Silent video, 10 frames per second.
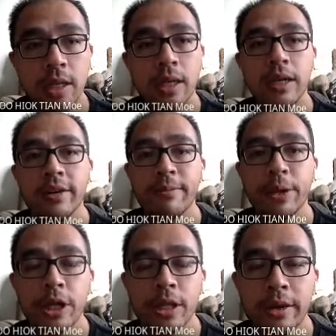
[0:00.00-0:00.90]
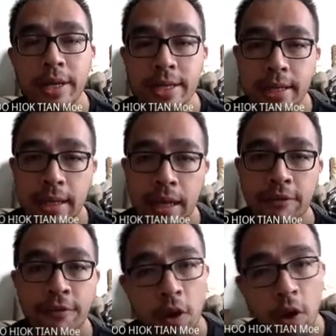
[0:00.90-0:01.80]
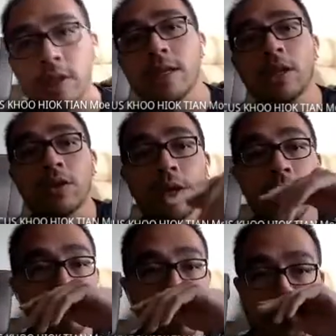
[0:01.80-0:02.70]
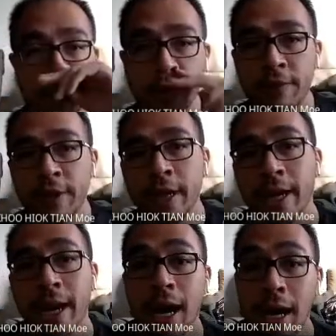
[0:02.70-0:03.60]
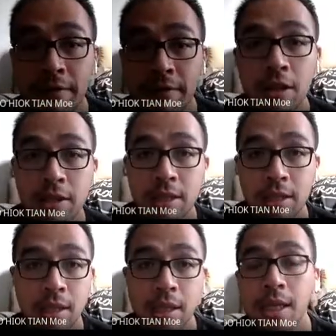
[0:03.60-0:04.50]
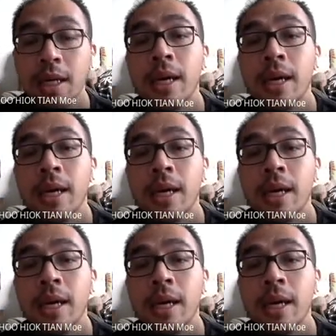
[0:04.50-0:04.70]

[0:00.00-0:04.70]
Earth monitoring satellite falls into Earth's atmosphere at a high velocity